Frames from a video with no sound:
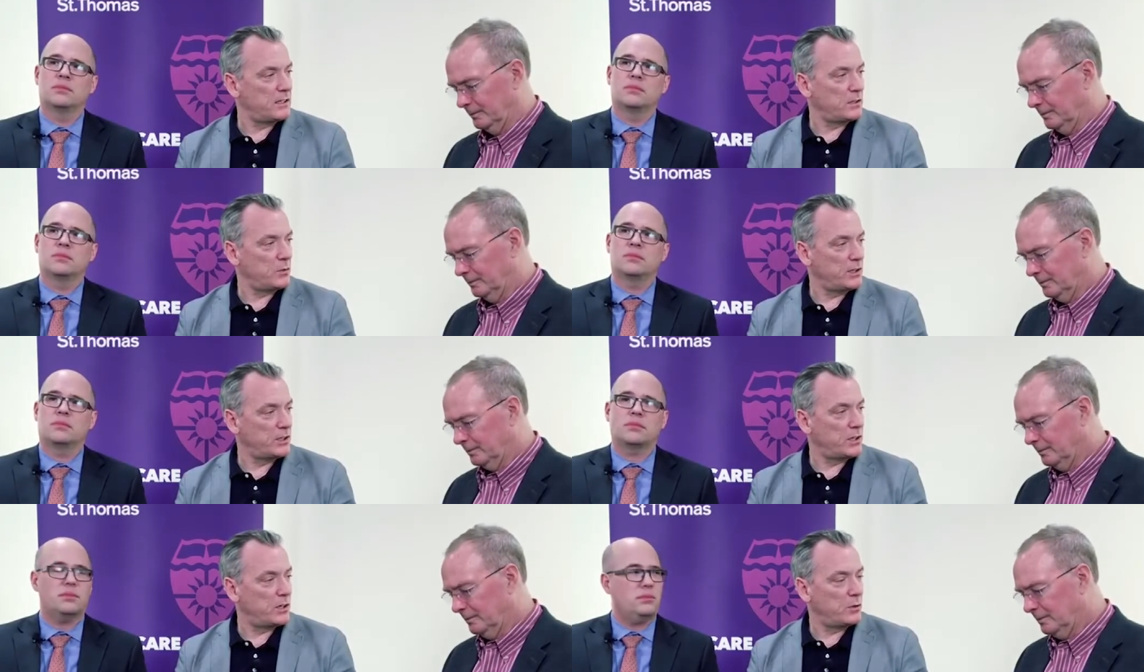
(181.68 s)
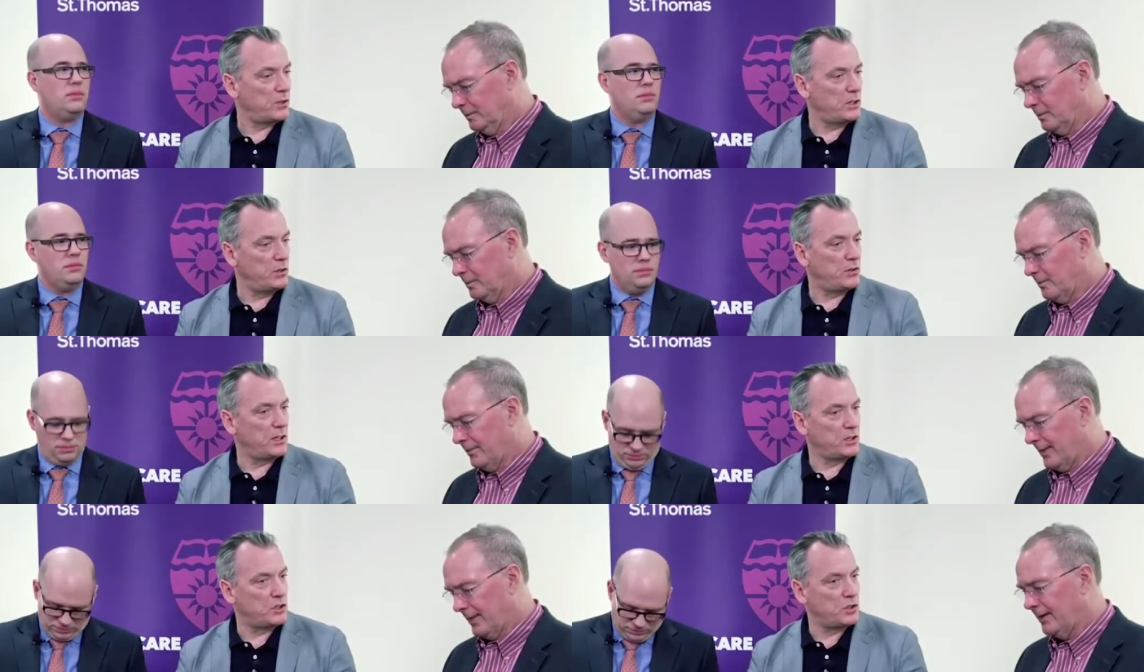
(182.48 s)
Speaker 1: this week, Joe, that you
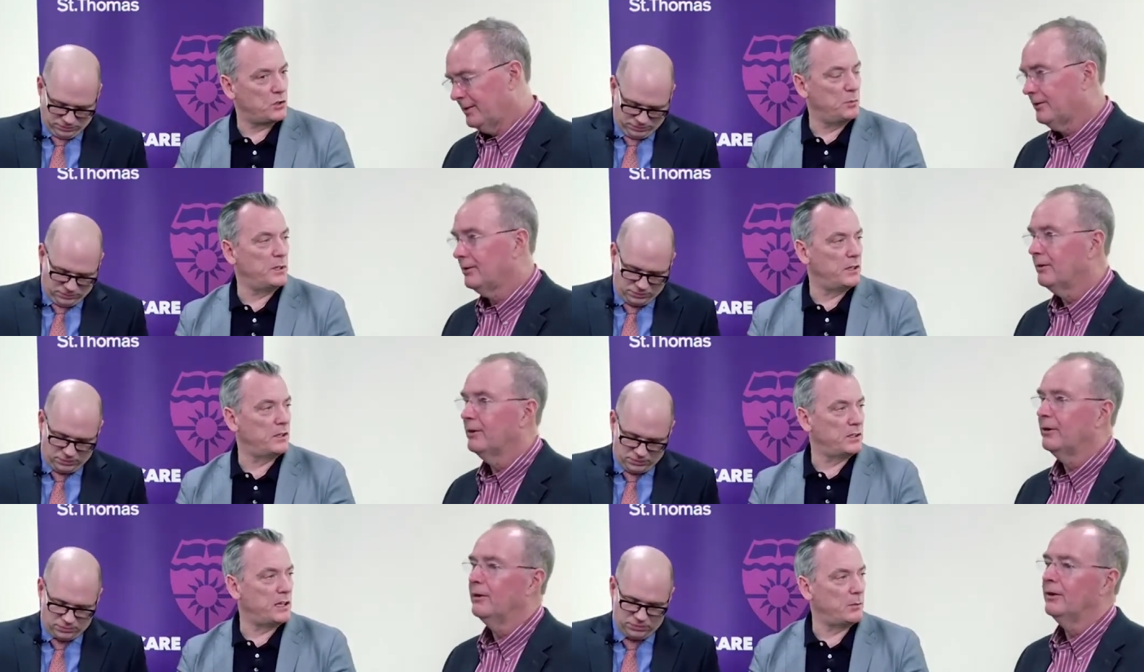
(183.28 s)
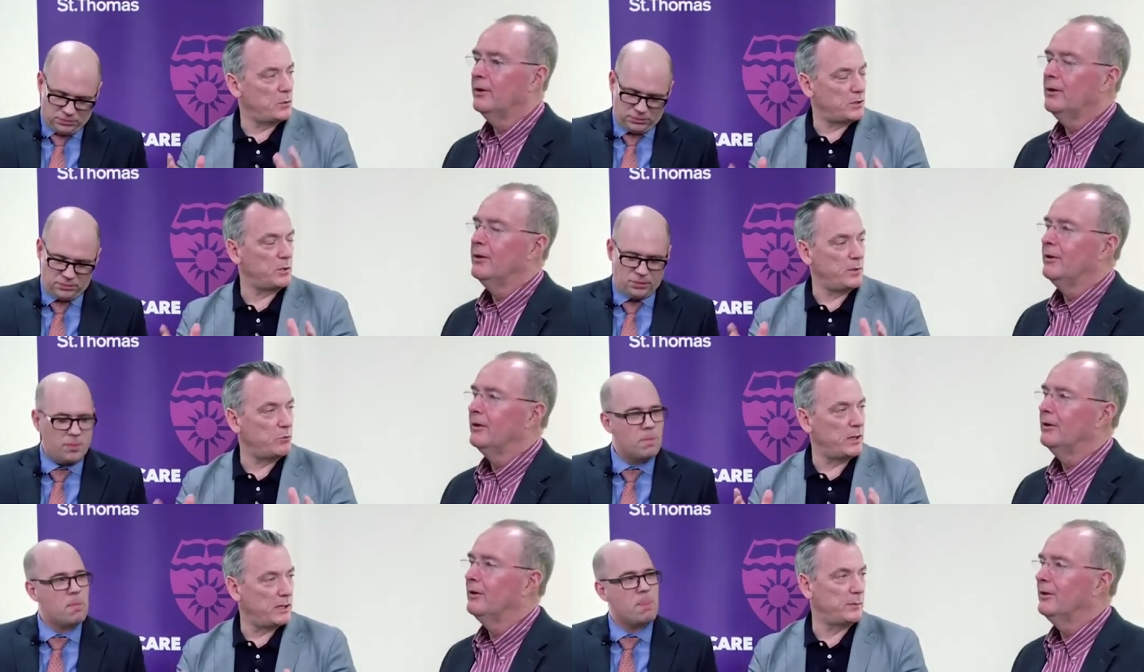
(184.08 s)
think should be on the table? What should we
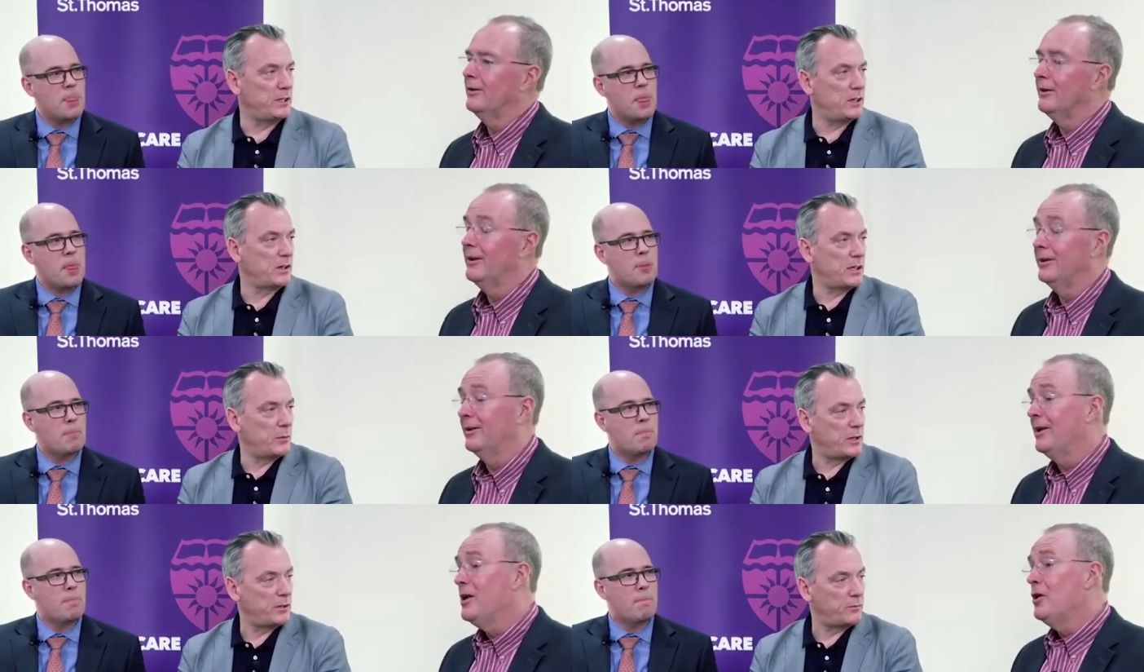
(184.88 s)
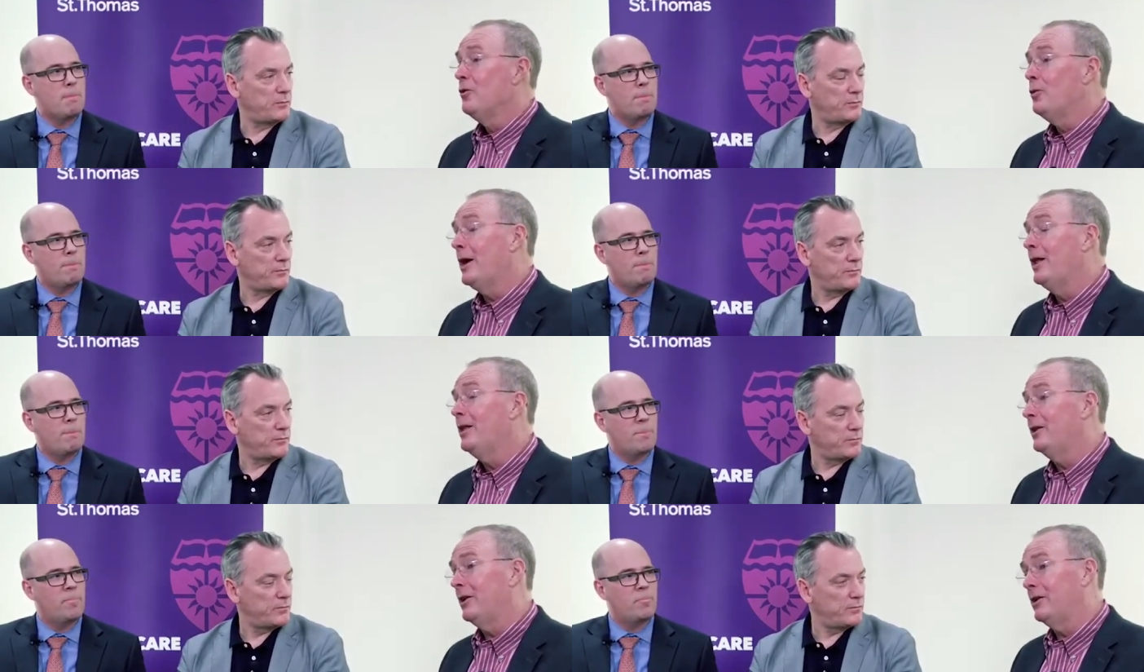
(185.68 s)
really be
Speaker 2: talking about?
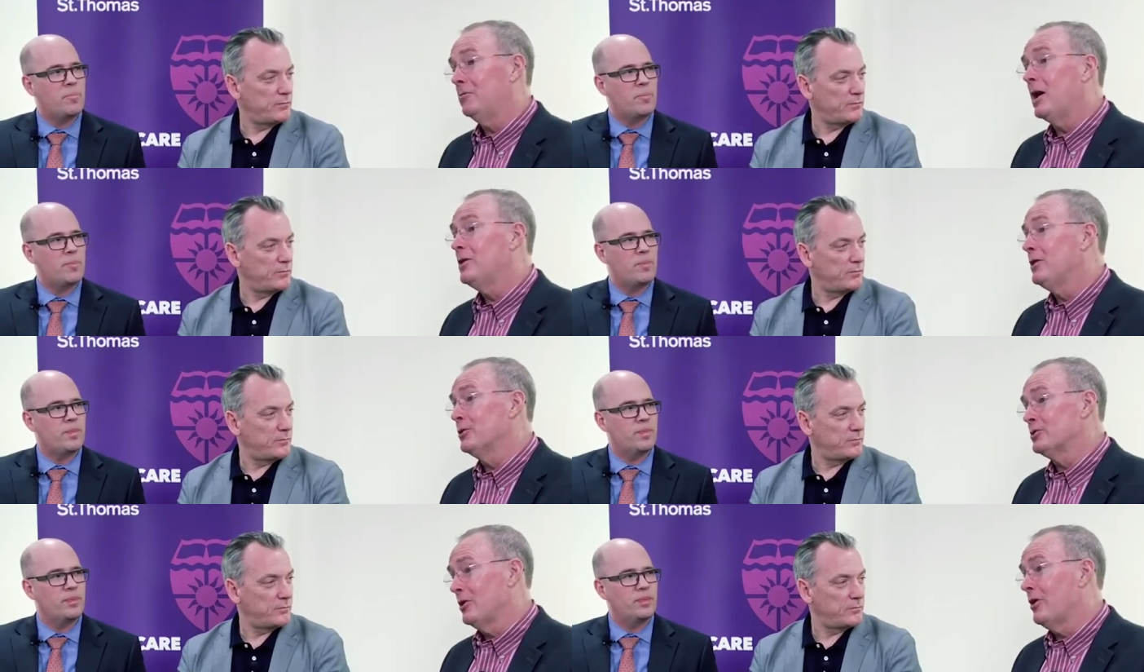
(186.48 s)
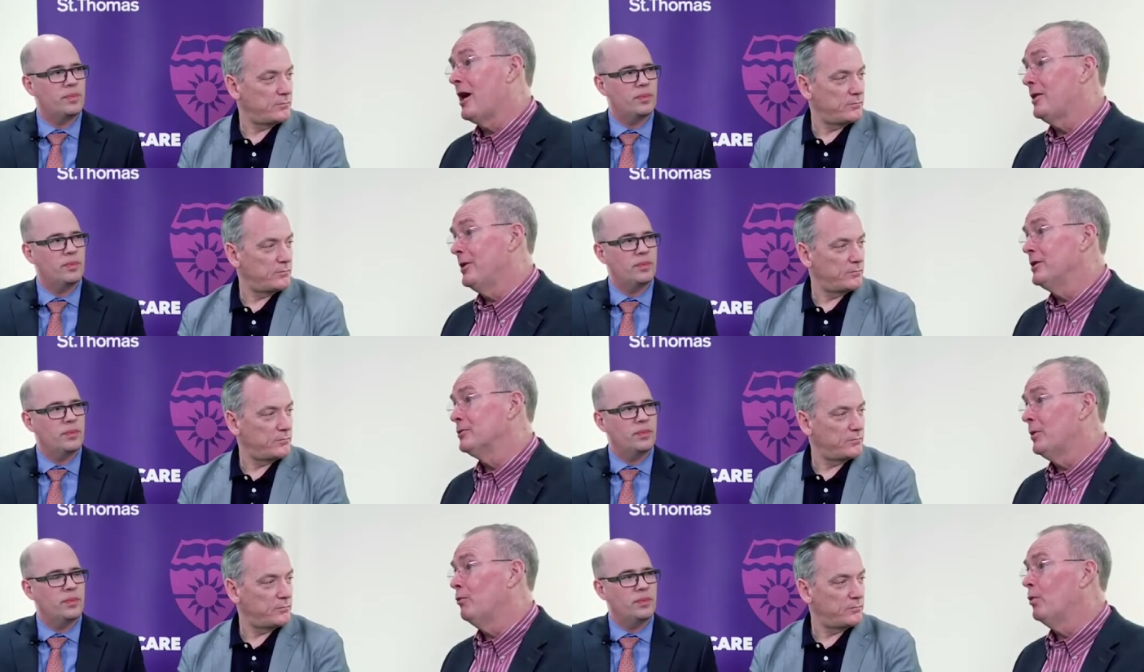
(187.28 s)
Well, I think there's a lot of
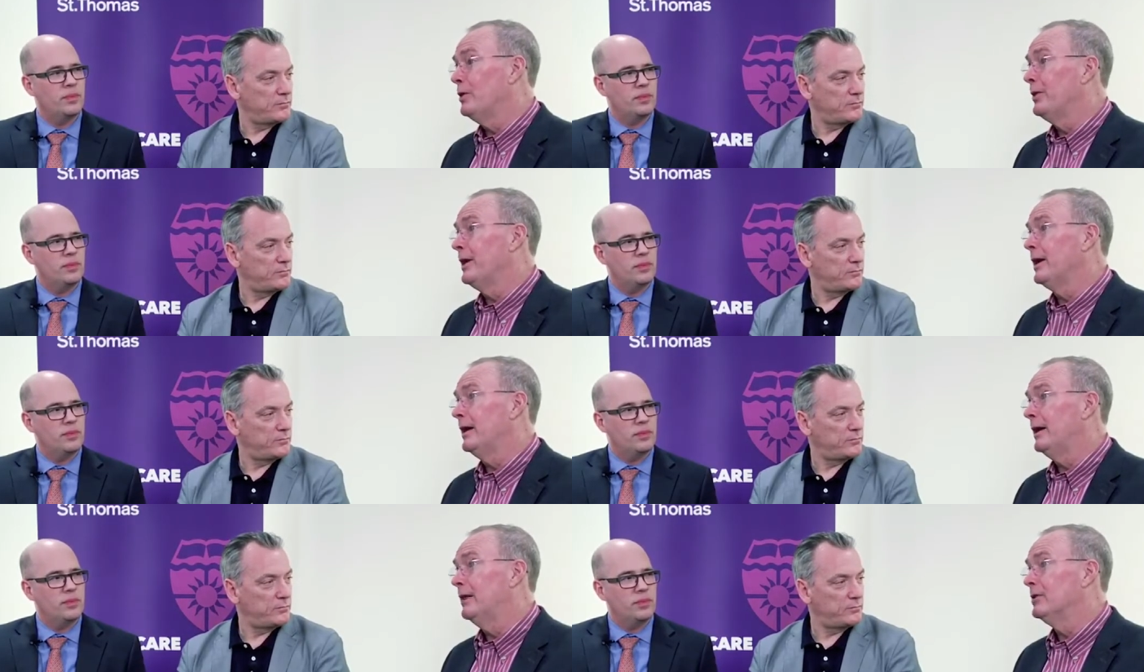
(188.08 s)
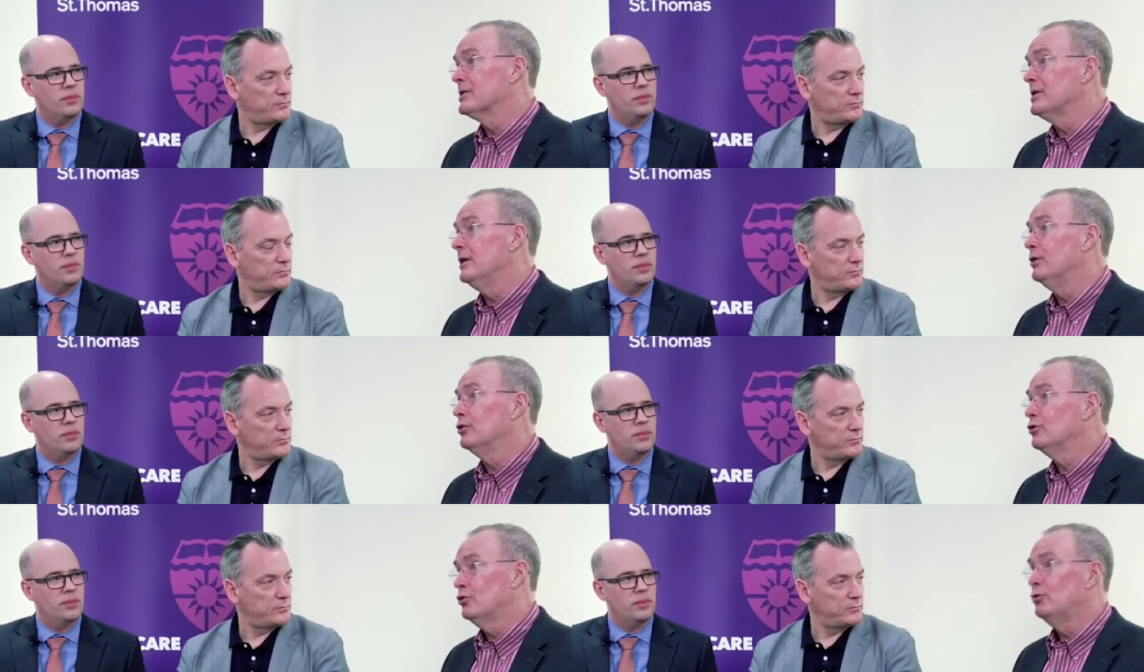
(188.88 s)
things, but one thing I haven't seen
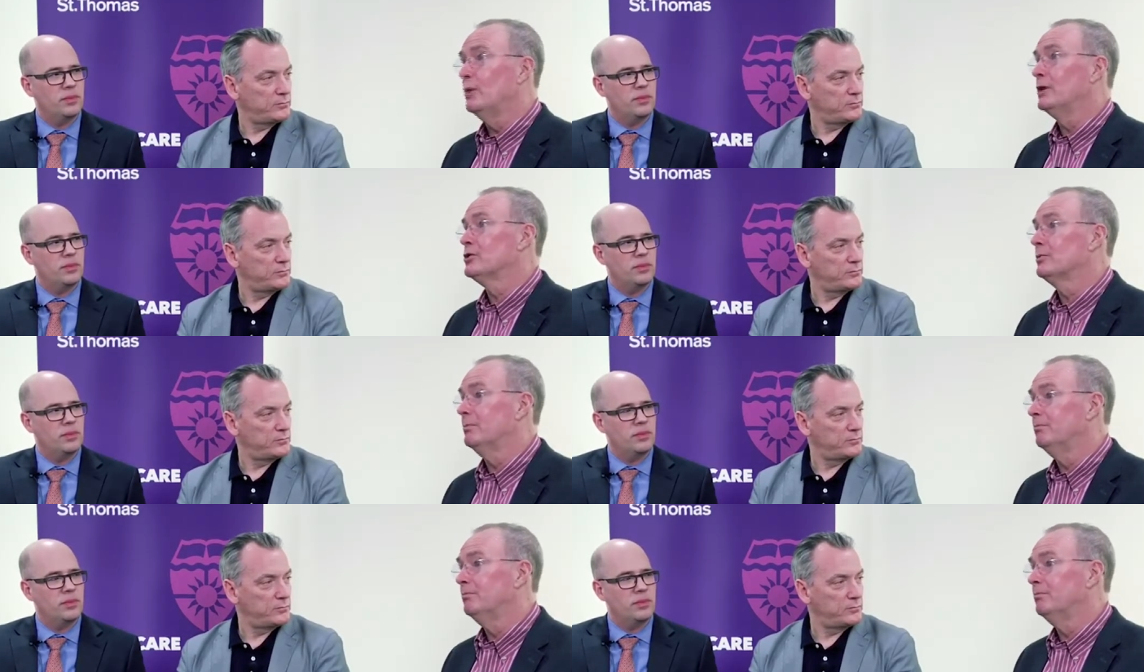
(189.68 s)
too much